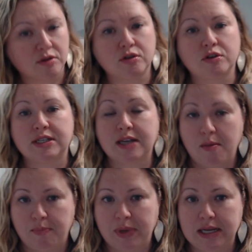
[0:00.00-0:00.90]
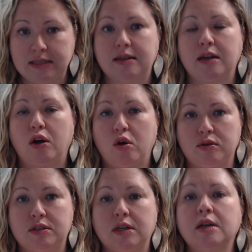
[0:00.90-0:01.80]
Those are just companies that
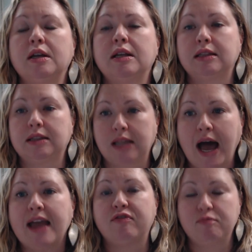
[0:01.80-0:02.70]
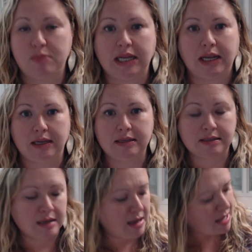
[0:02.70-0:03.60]
host live meetings.